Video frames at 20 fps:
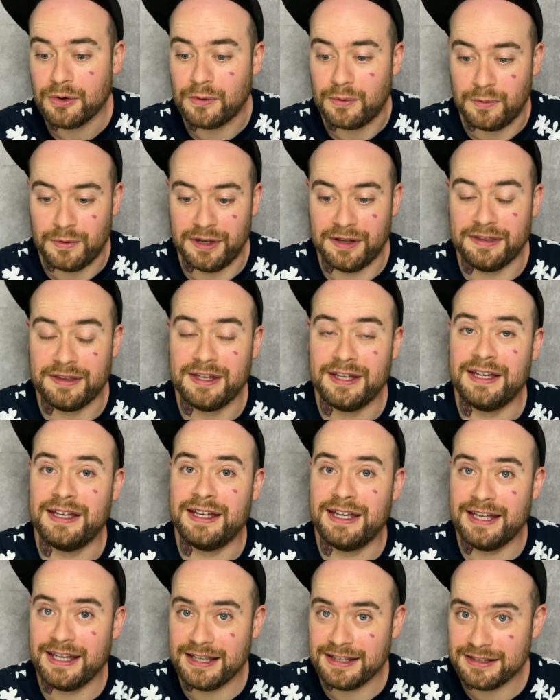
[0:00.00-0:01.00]
with
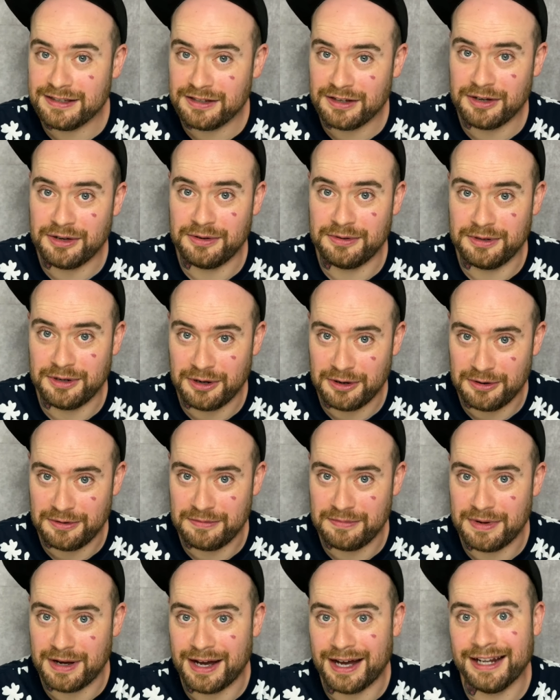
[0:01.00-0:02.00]
his own
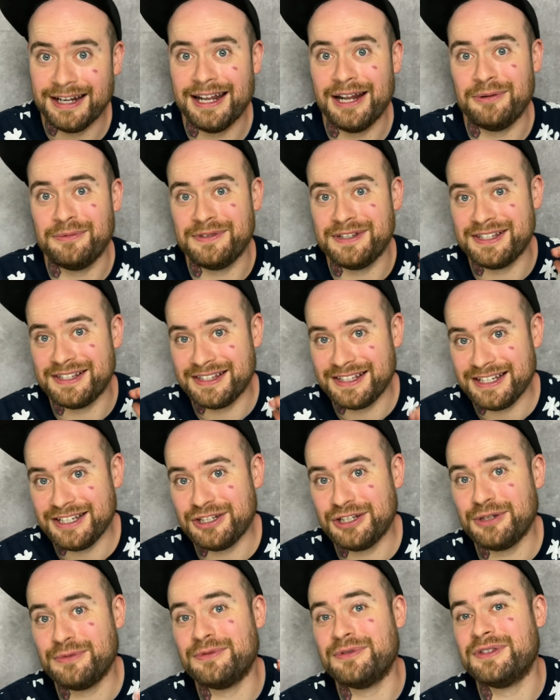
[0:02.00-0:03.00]
home bot, and we see
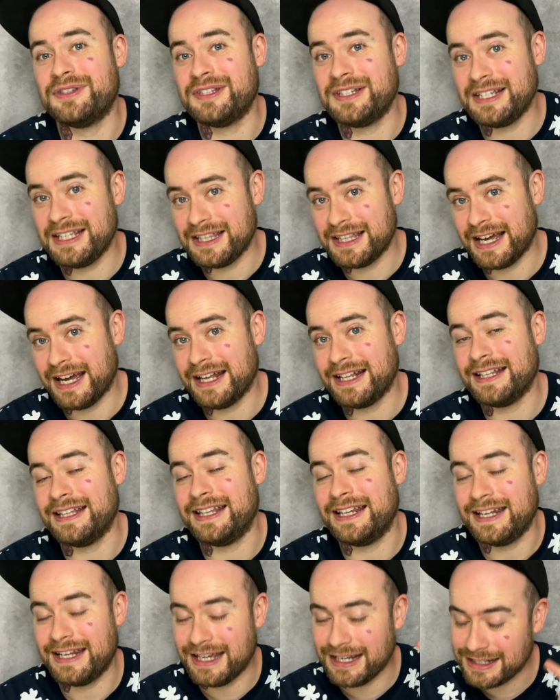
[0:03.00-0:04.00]
she will see that in
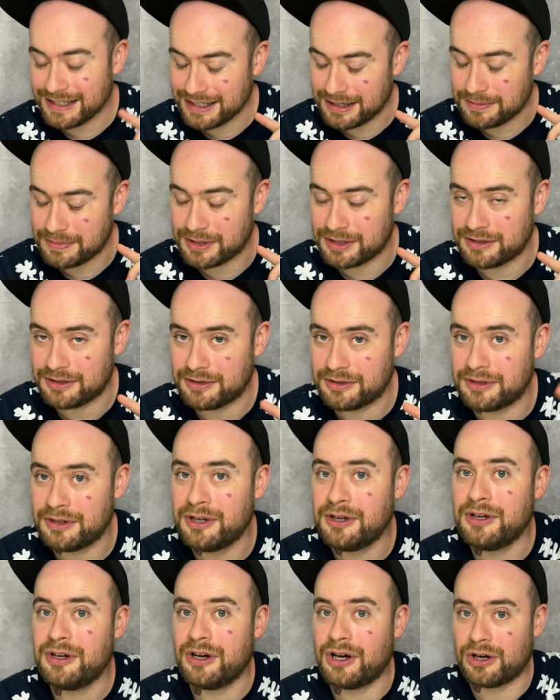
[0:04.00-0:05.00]
the next episode
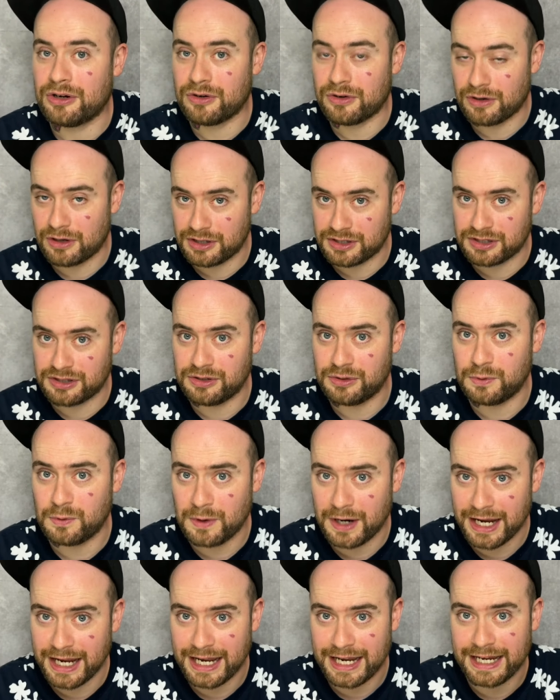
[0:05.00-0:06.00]
across the
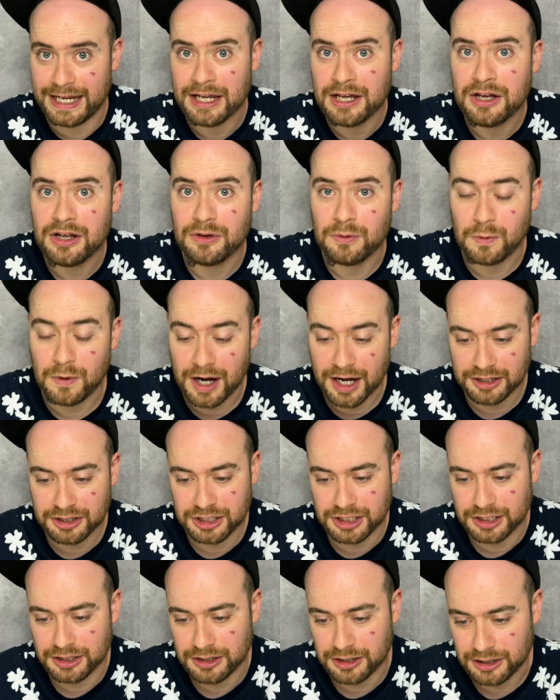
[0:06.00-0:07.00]
way
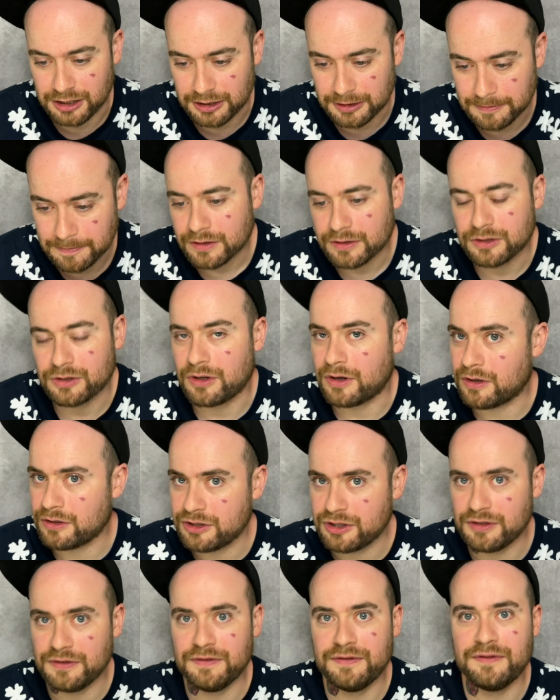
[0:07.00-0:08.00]
watching her. It's
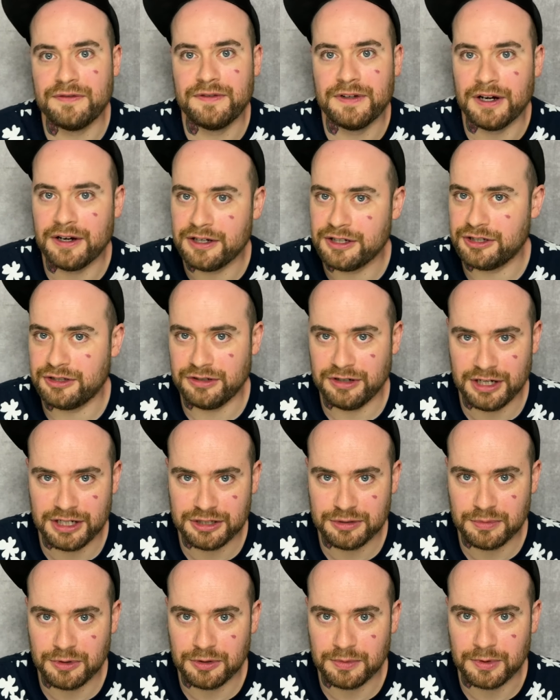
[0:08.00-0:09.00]
also a very
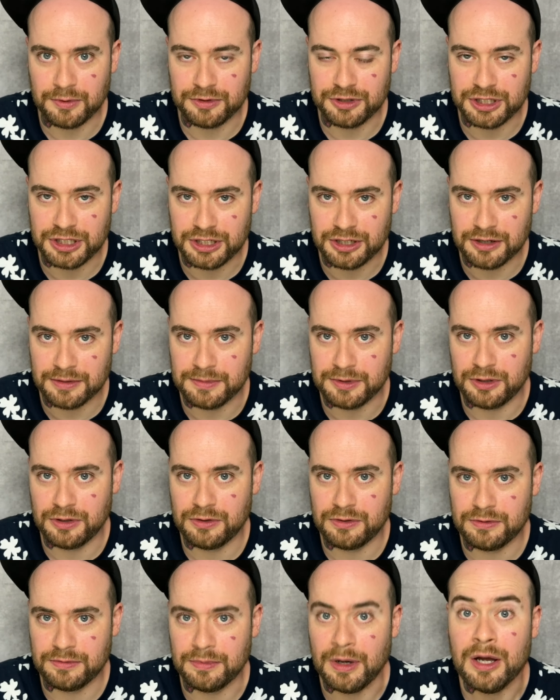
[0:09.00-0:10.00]
strange moment when she comes
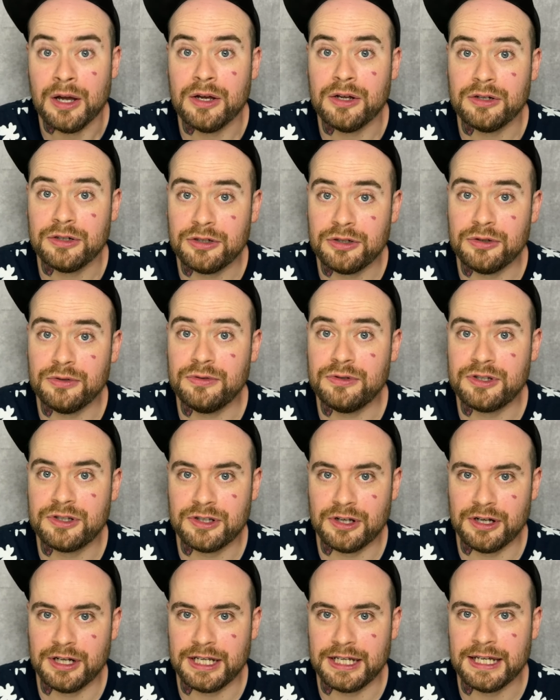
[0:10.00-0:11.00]
home to
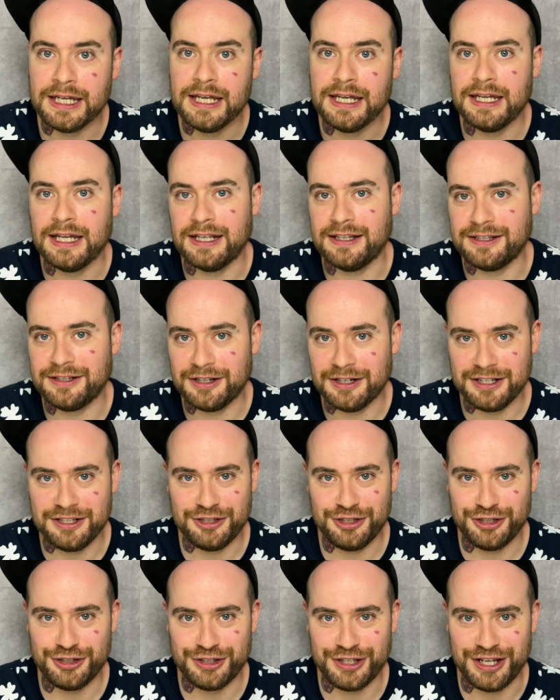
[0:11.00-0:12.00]
Sunny, and Sunny's
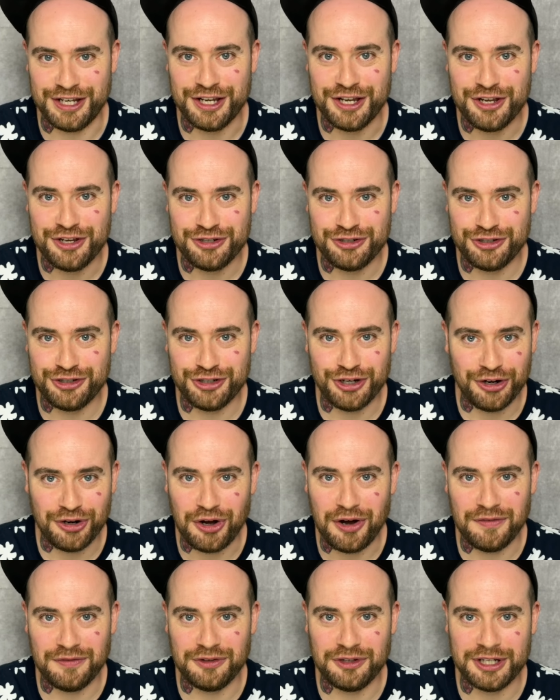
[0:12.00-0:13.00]
just like shut
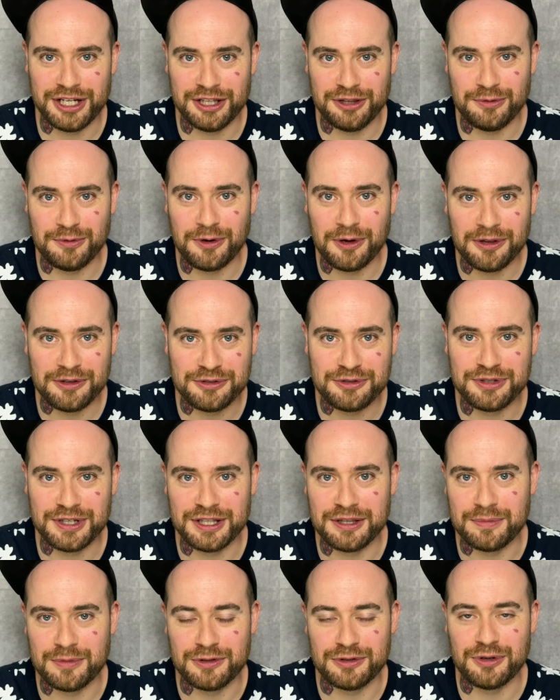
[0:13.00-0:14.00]
off looking at the wall. This was
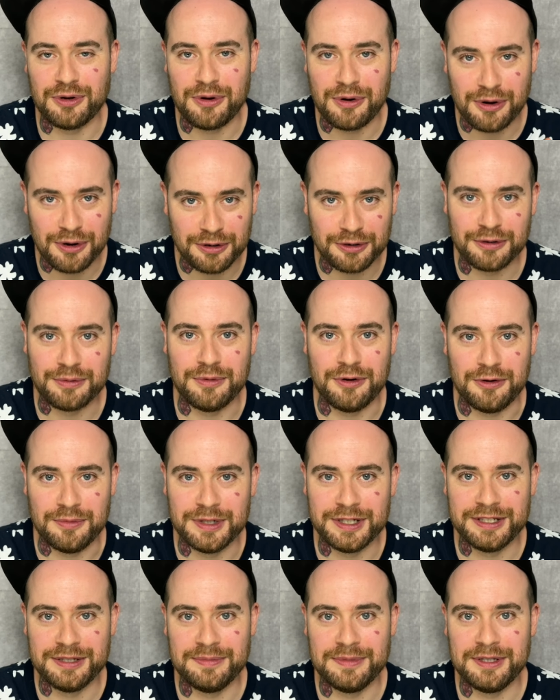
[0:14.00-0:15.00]
like the most horror
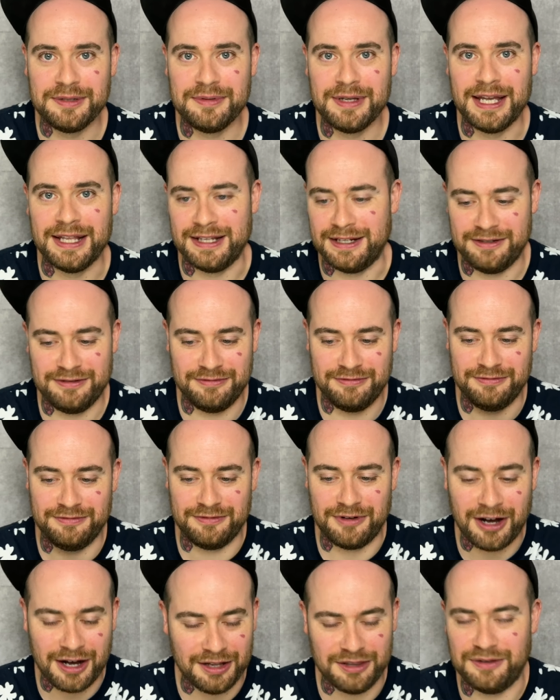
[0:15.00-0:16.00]
moment to me. And then
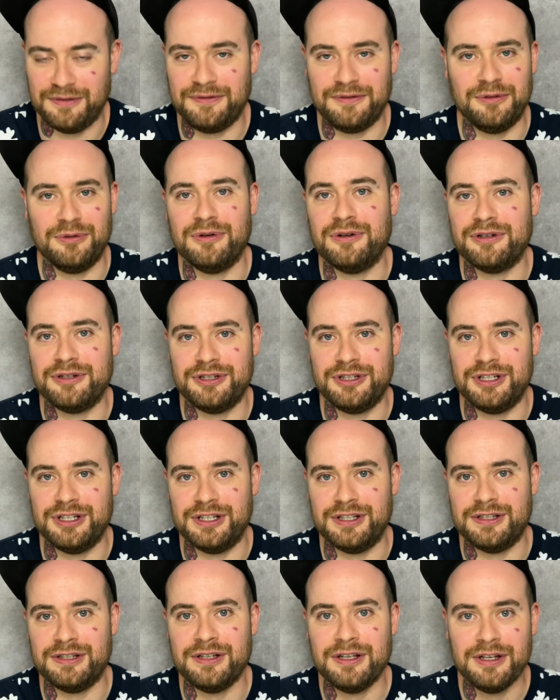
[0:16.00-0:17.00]
on the floor is
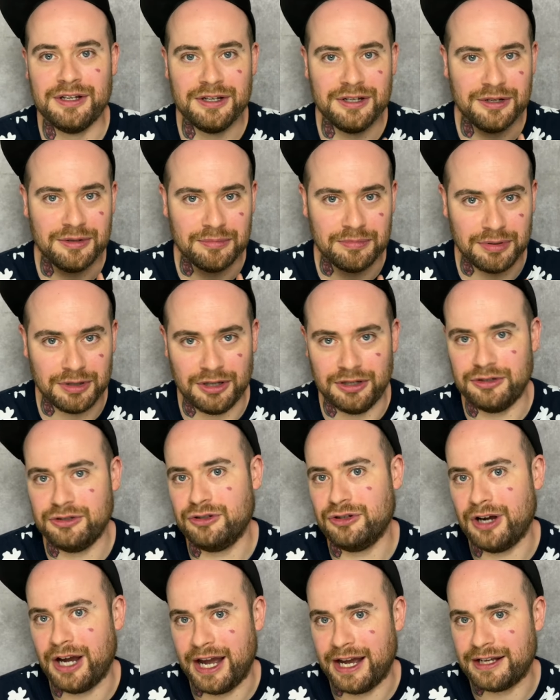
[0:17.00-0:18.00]
just blood
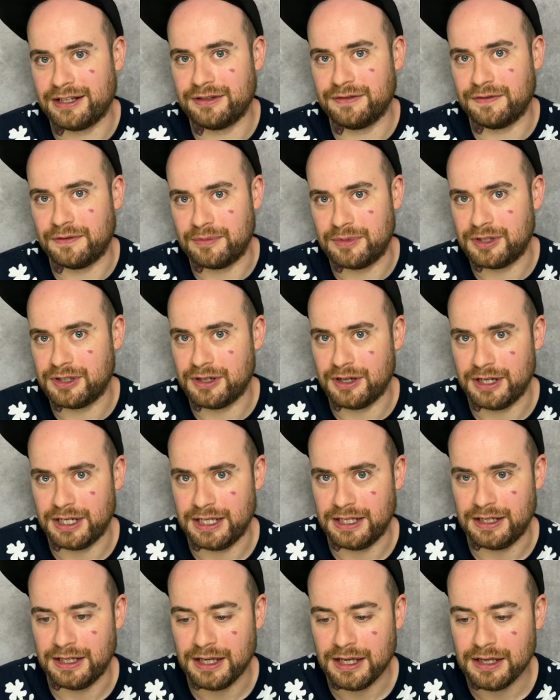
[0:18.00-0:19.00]
tracks from
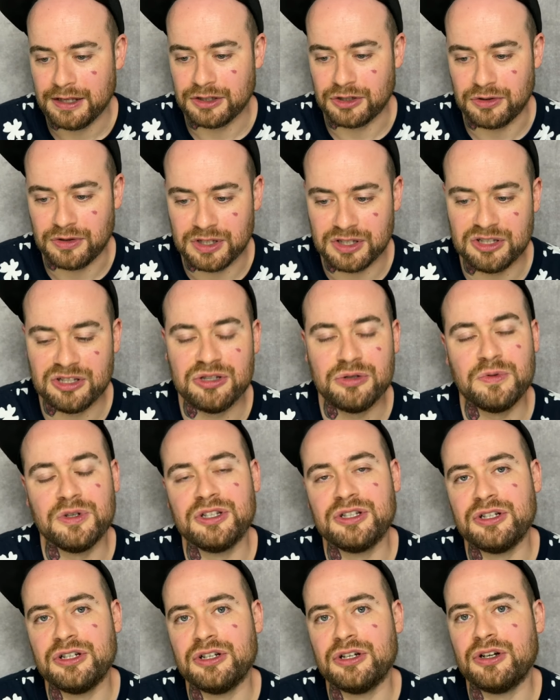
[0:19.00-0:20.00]
Sunny. So this is
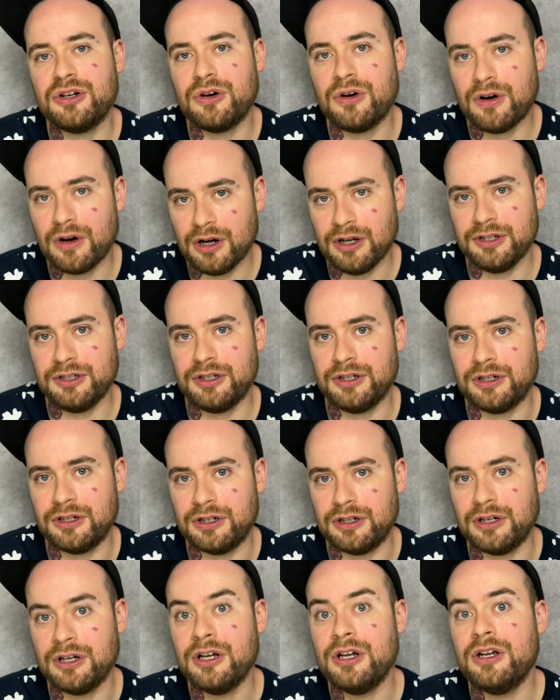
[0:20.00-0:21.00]
what's going to cause
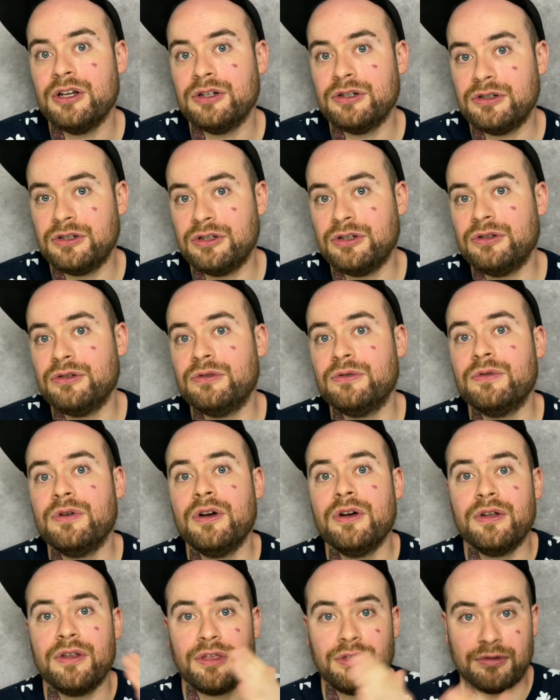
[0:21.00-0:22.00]
her to
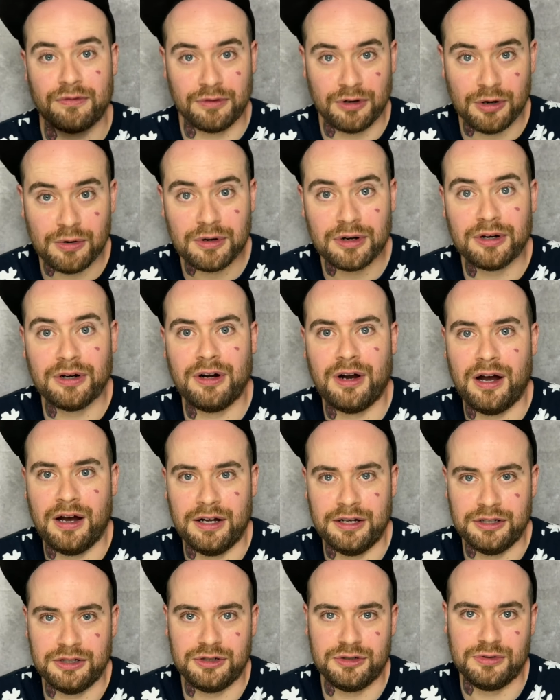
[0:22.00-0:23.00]
throw her
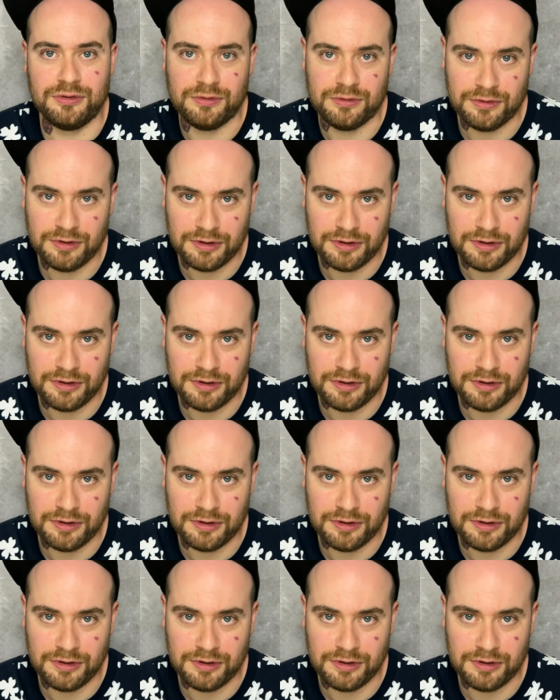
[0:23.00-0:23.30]
onto